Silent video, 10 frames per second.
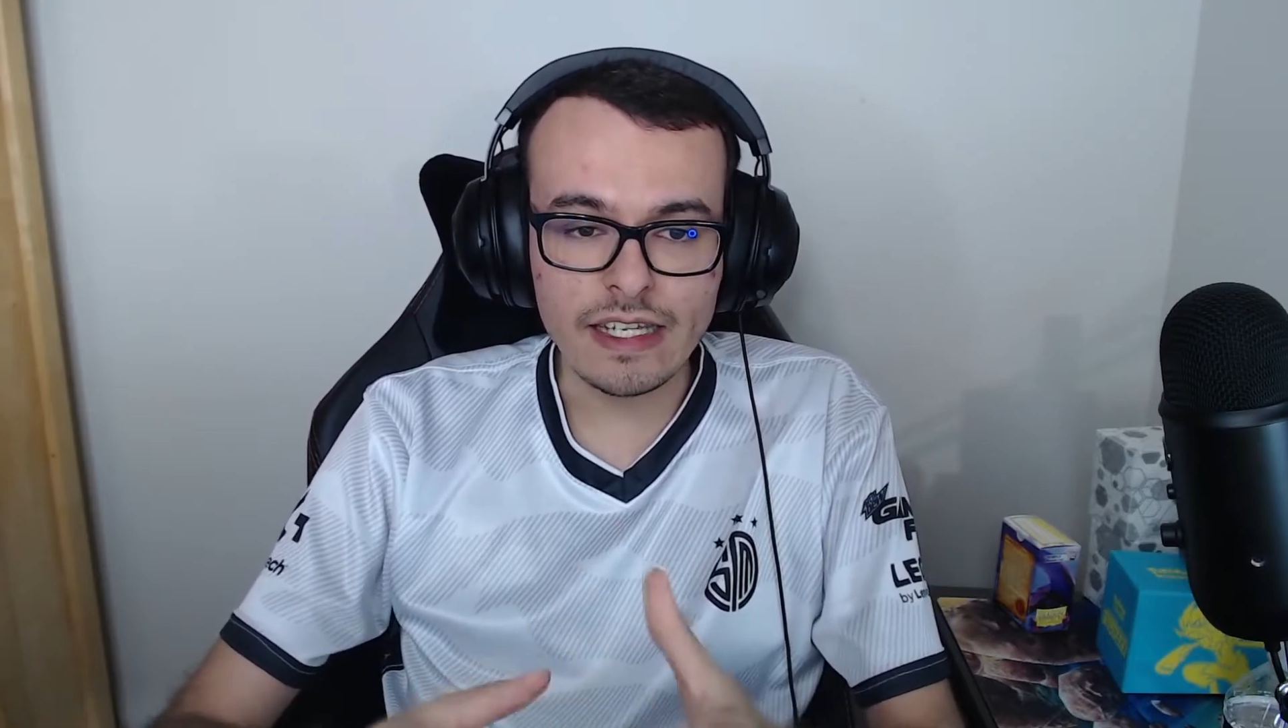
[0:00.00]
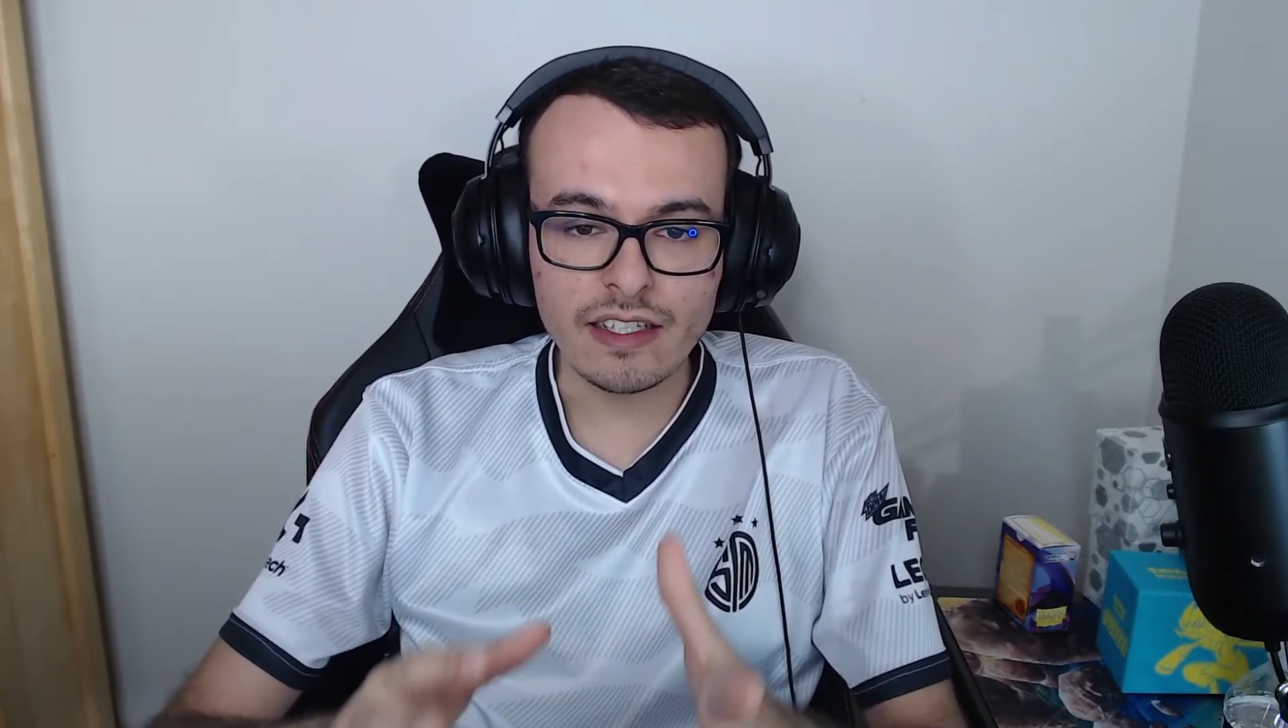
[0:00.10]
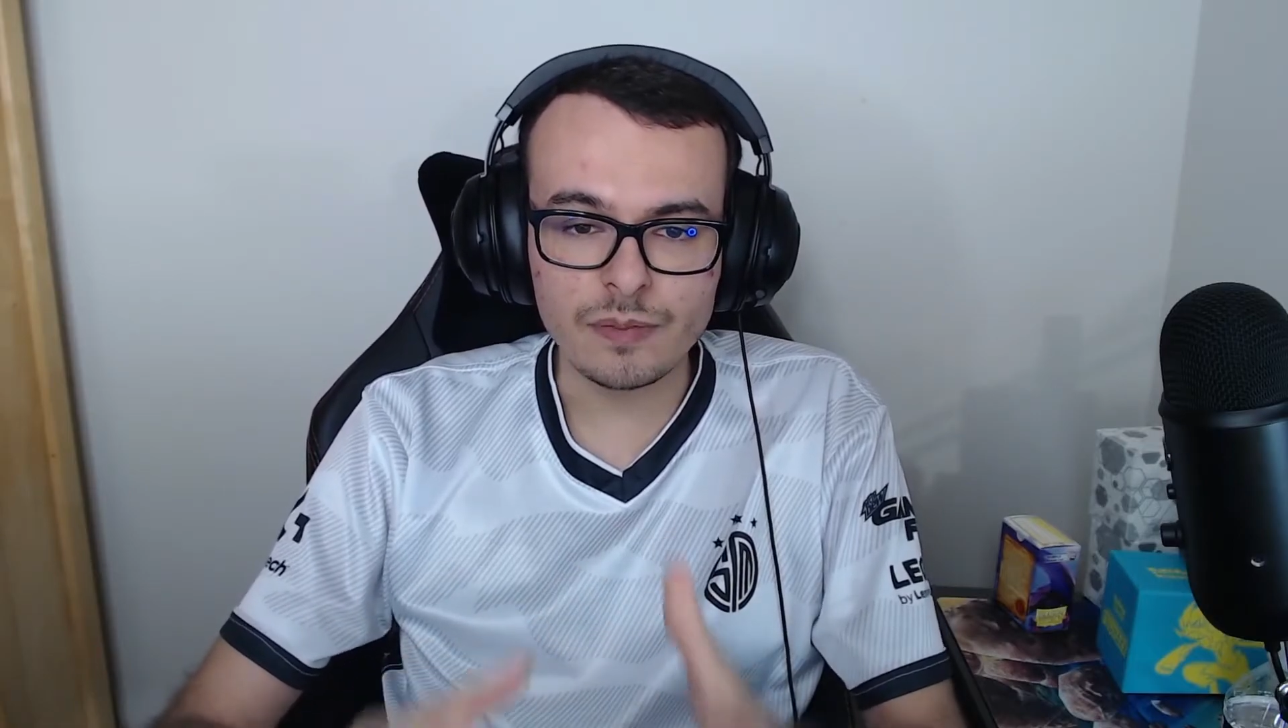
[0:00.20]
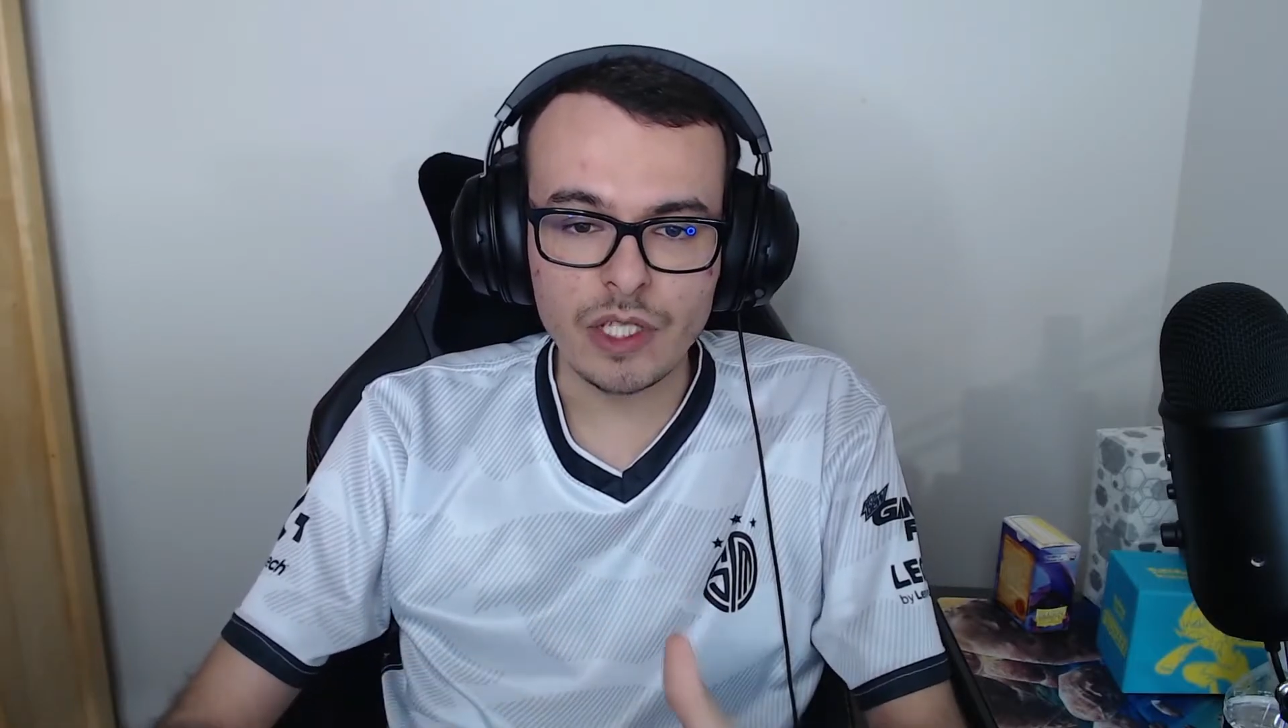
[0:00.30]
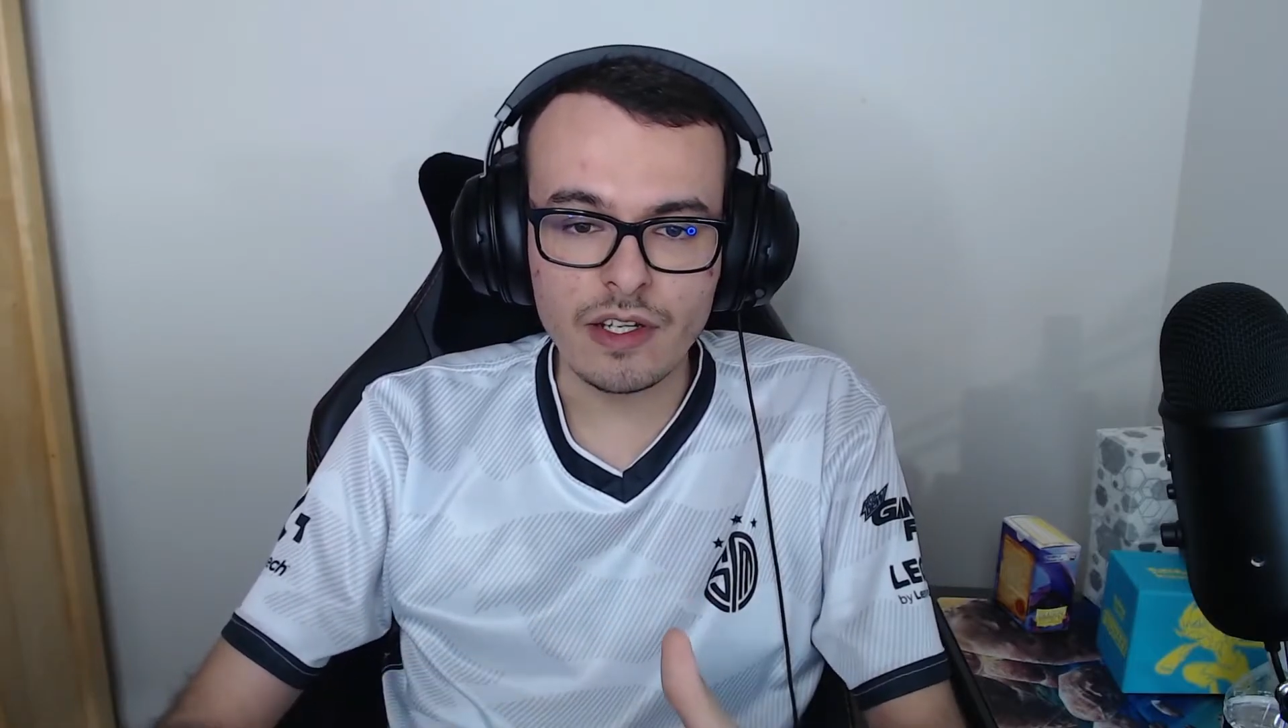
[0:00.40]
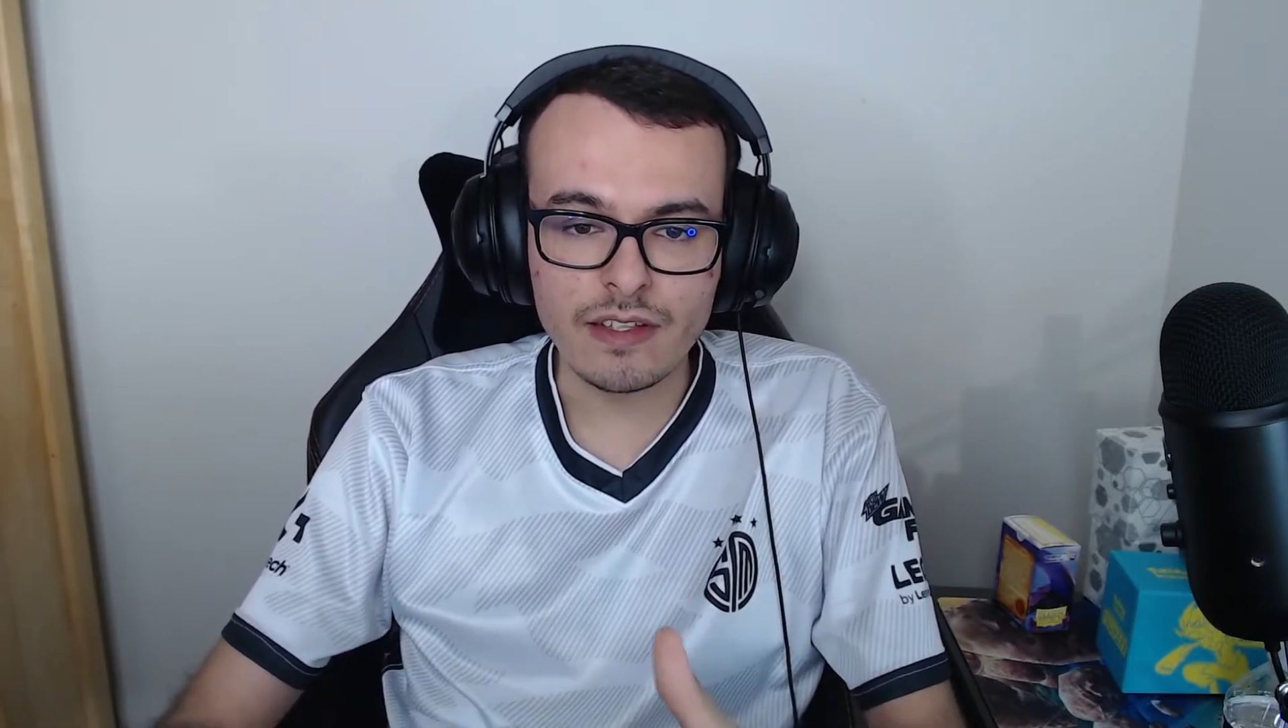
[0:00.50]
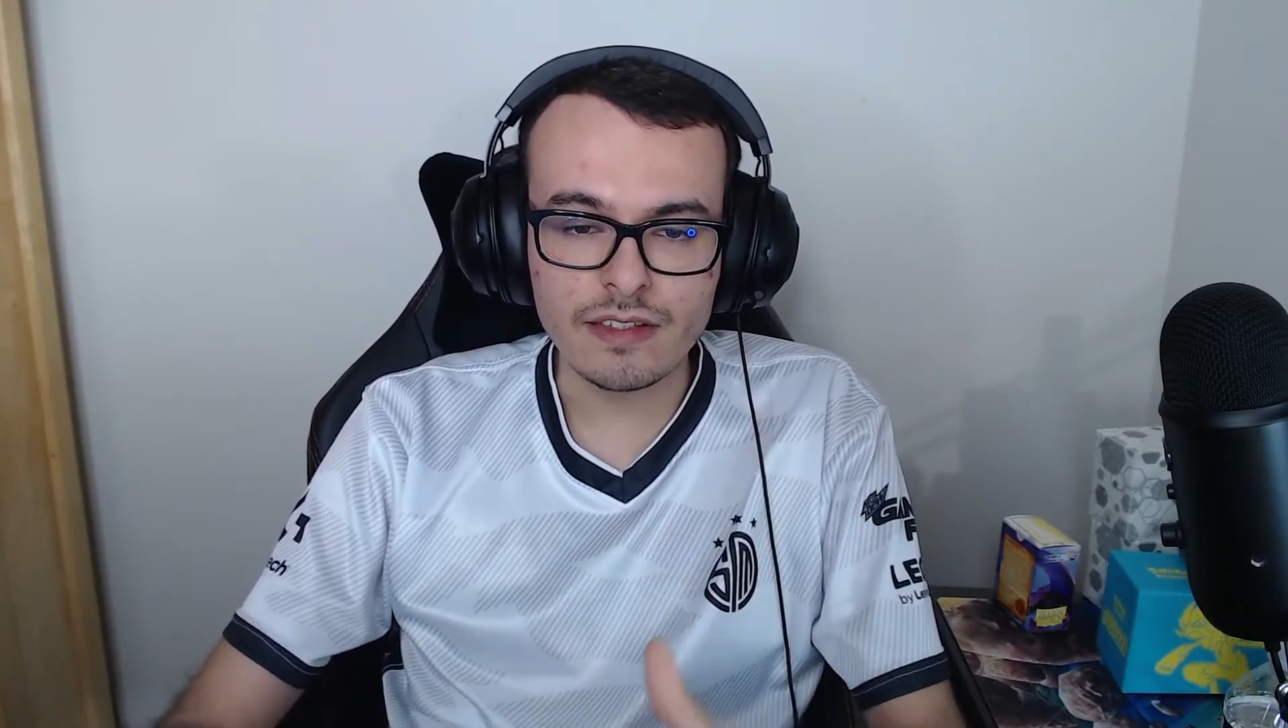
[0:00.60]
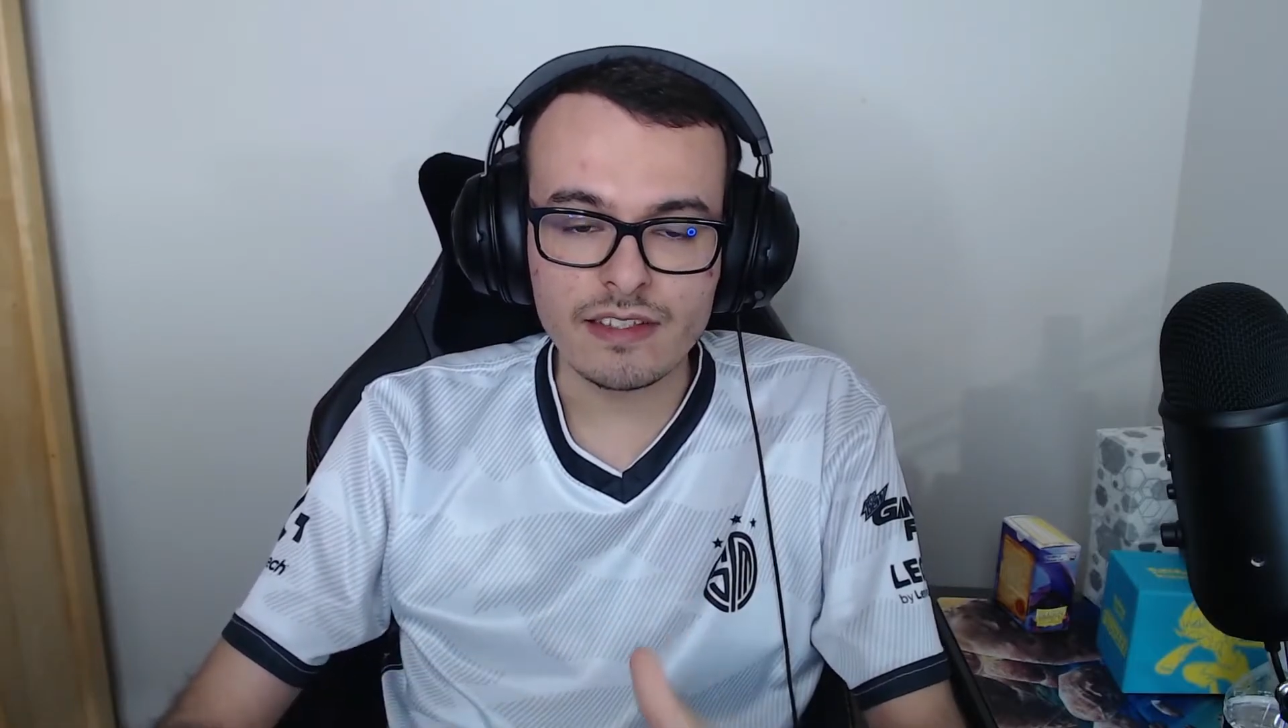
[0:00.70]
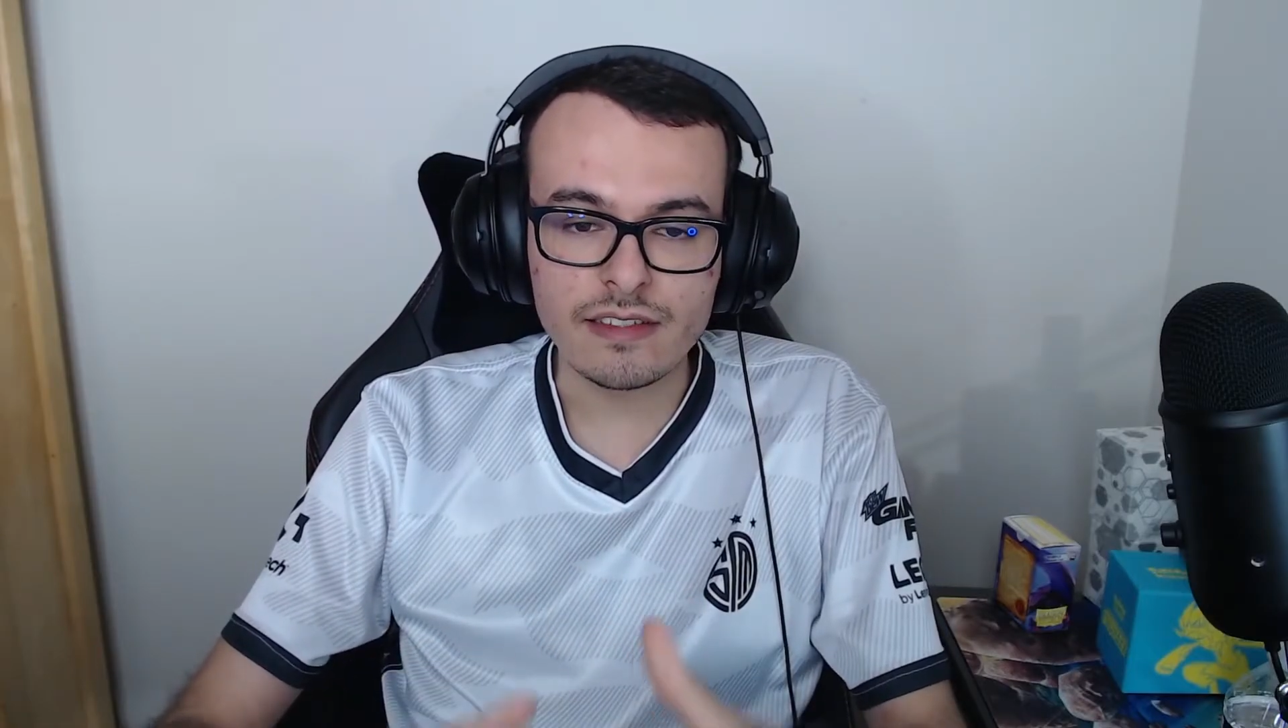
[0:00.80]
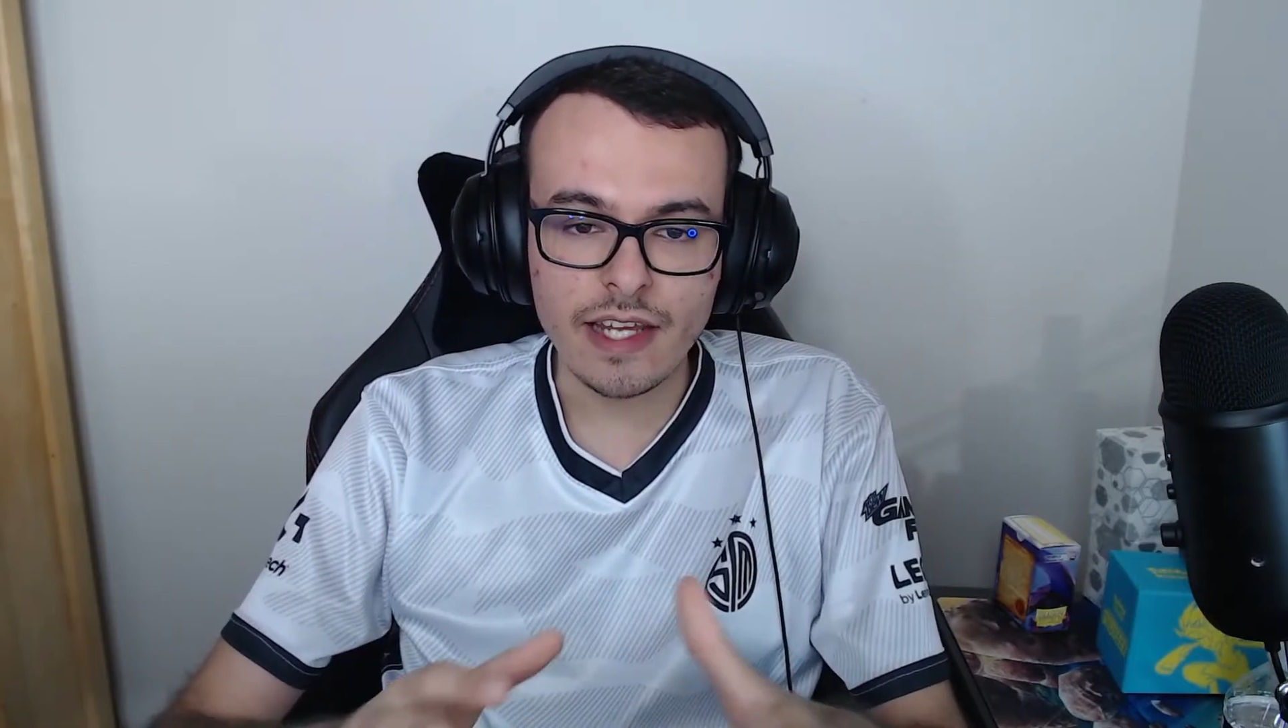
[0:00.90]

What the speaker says: experiences that